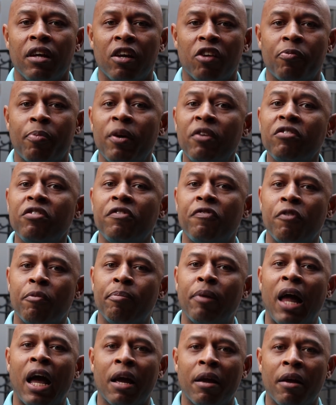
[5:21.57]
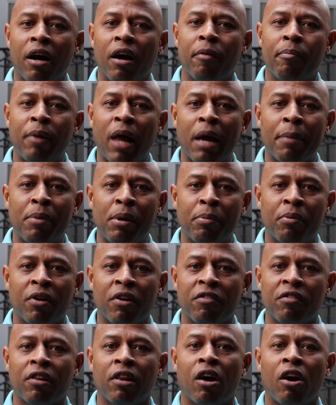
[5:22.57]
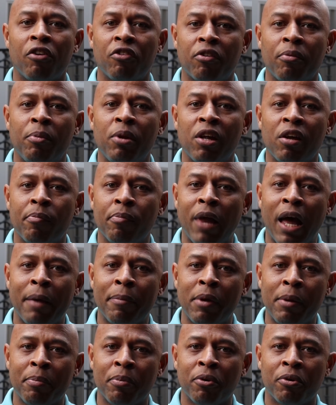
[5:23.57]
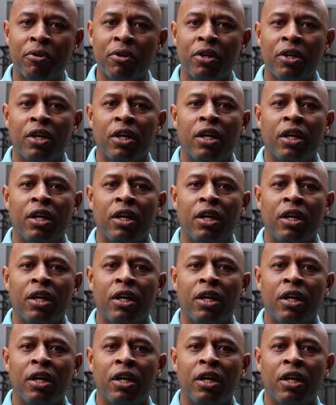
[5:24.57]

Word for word: especially for black uh, black people. There's a large community of black people.